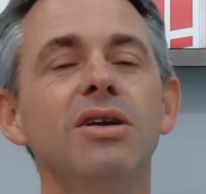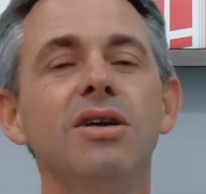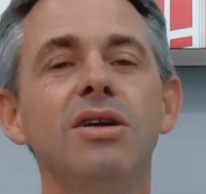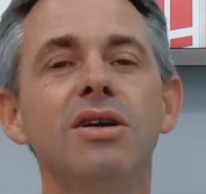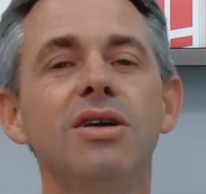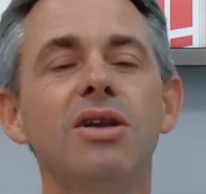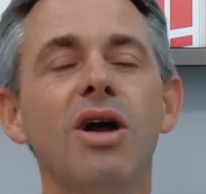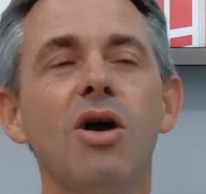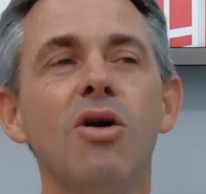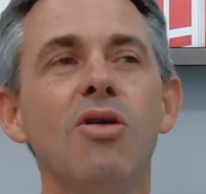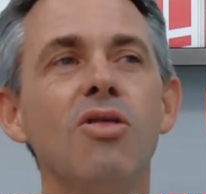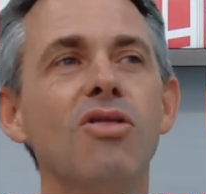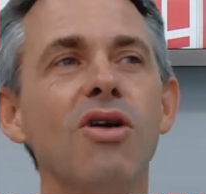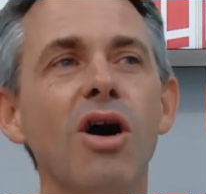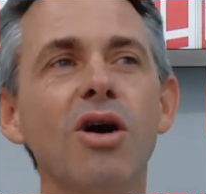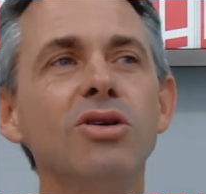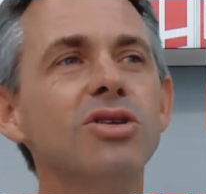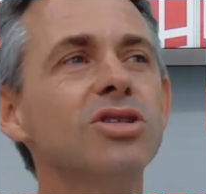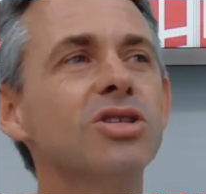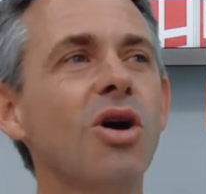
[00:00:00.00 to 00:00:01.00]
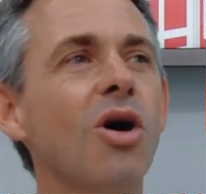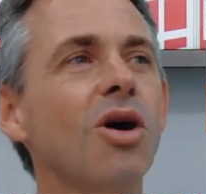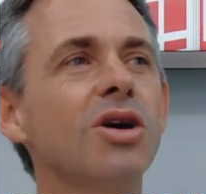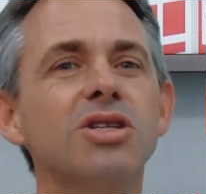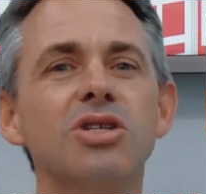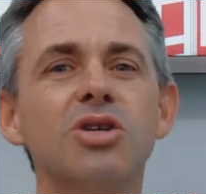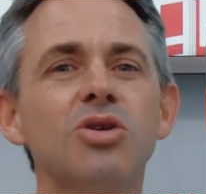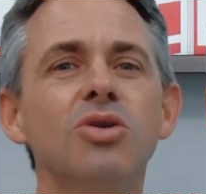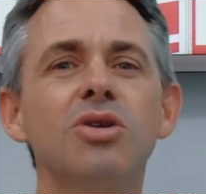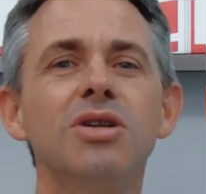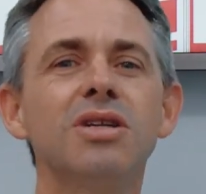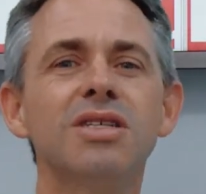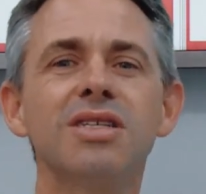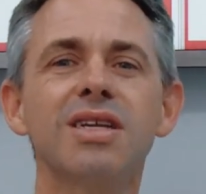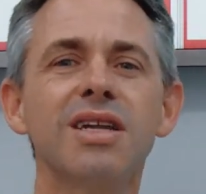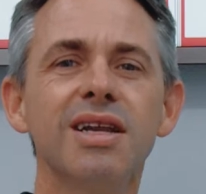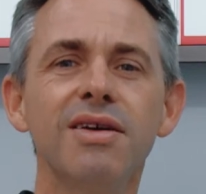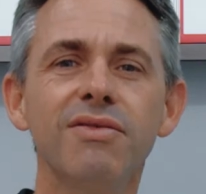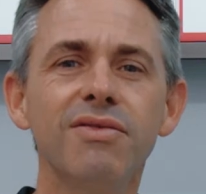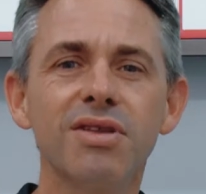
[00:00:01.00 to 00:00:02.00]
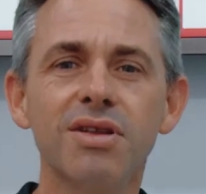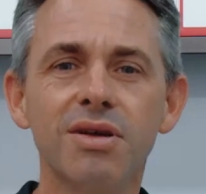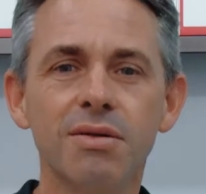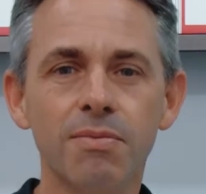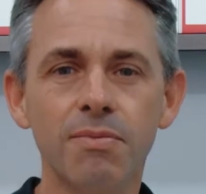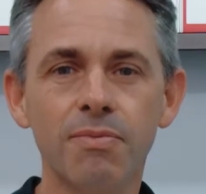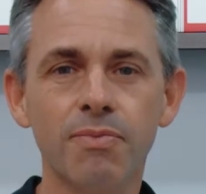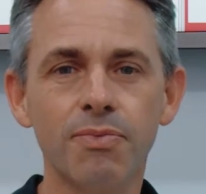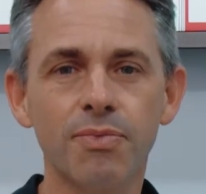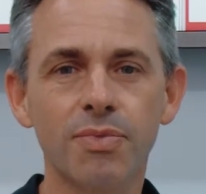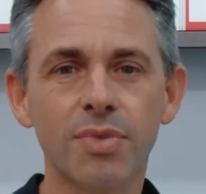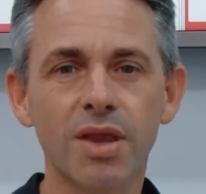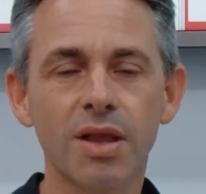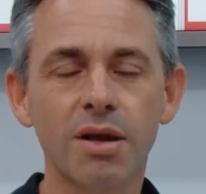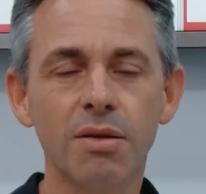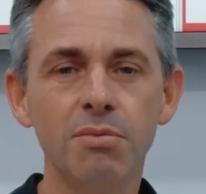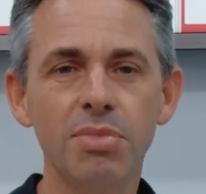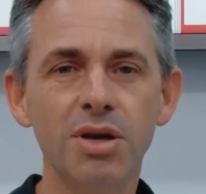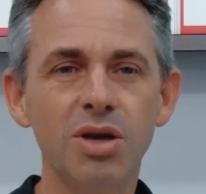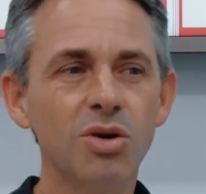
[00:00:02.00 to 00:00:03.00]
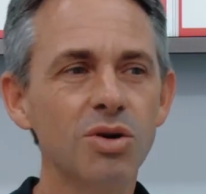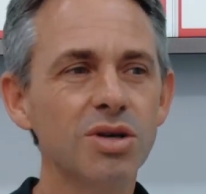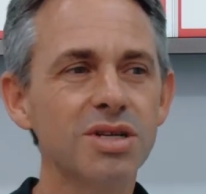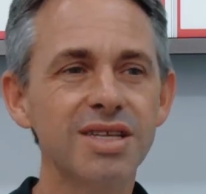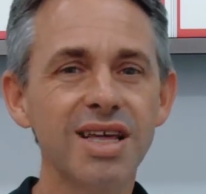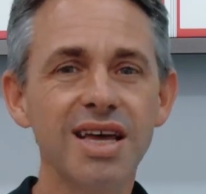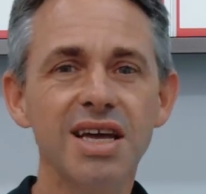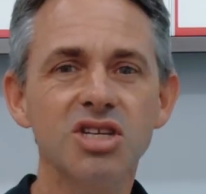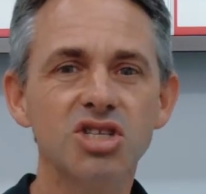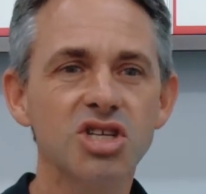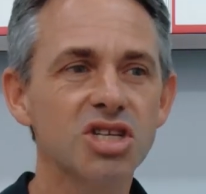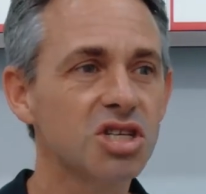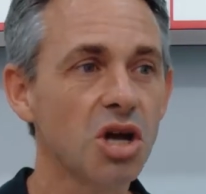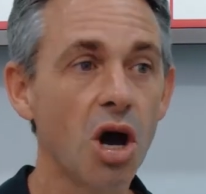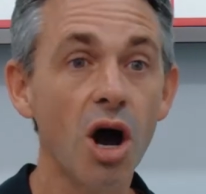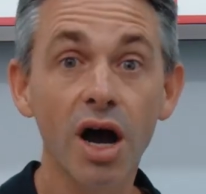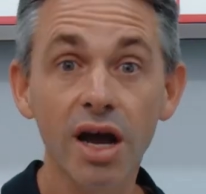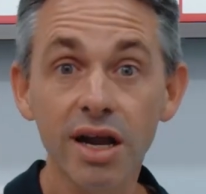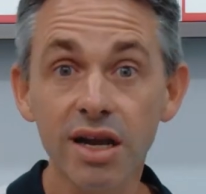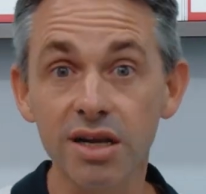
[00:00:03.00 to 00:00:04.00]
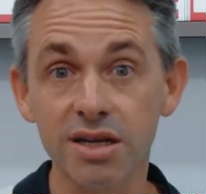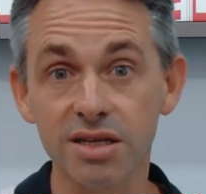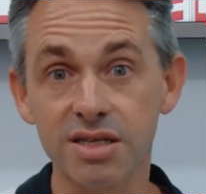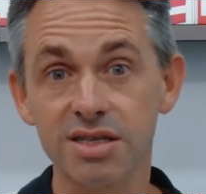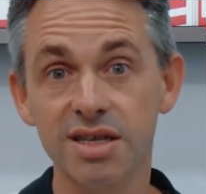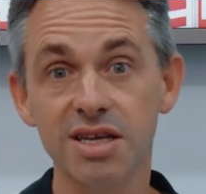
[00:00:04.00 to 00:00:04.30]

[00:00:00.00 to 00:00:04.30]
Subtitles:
those gods couldn't deliver them because they're just idols.